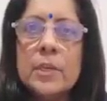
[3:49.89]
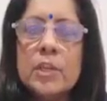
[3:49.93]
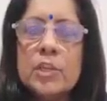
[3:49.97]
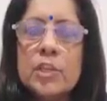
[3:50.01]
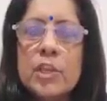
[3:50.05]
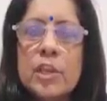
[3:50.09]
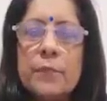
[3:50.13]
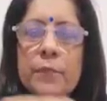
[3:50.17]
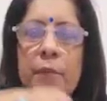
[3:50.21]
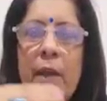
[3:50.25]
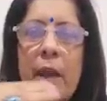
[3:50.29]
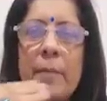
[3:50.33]

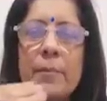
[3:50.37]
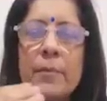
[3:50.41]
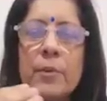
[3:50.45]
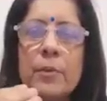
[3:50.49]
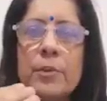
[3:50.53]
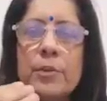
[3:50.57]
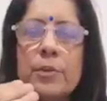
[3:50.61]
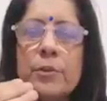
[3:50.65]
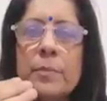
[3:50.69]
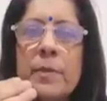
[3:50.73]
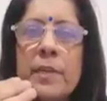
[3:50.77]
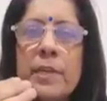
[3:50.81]
So if I'm
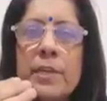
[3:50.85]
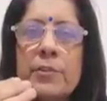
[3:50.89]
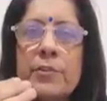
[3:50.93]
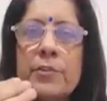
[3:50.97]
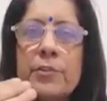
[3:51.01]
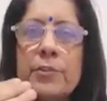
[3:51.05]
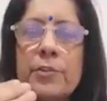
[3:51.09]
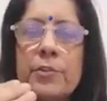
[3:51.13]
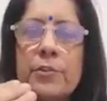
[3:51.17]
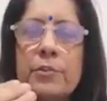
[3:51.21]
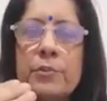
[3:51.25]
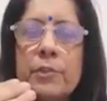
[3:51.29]
going to be
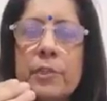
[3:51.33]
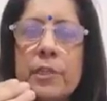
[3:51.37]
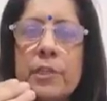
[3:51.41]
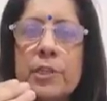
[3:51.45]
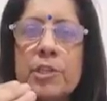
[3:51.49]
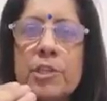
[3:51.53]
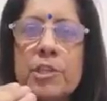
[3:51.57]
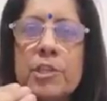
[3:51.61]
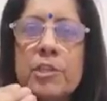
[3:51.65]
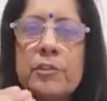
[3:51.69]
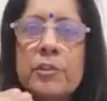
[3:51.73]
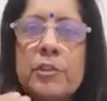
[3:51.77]

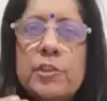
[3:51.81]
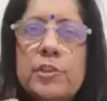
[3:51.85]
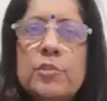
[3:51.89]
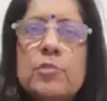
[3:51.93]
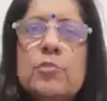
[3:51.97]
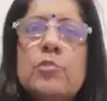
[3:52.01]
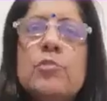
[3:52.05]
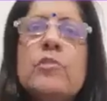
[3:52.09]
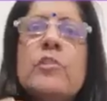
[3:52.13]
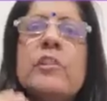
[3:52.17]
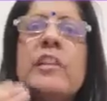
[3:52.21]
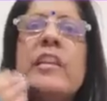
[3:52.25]
introducing children
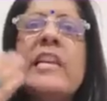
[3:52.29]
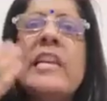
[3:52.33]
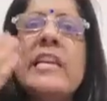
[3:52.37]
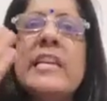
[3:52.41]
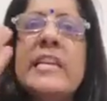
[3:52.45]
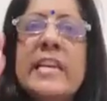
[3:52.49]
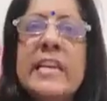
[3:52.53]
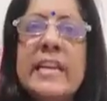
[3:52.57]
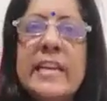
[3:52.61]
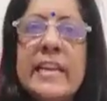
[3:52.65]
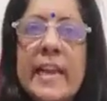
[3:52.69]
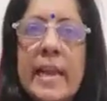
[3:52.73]
to
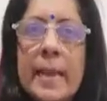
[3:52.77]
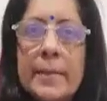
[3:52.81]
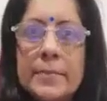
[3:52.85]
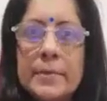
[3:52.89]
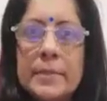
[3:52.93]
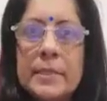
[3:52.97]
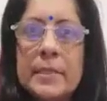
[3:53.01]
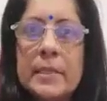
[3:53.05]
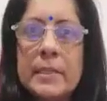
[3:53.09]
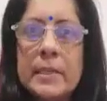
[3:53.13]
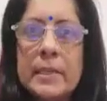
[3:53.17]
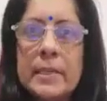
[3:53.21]
read in
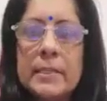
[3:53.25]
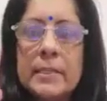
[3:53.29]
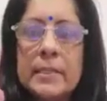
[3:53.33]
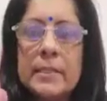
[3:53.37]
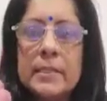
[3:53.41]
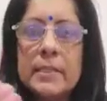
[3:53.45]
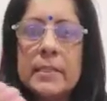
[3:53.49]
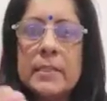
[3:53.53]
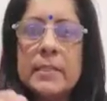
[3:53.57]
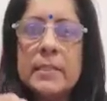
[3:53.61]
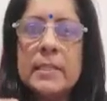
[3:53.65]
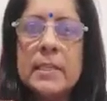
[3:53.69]
capital
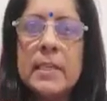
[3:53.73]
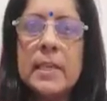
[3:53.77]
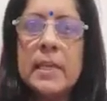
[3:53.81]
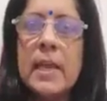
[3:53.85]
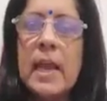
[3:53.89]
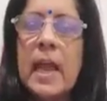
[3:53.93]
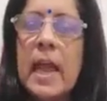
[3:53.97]
letters,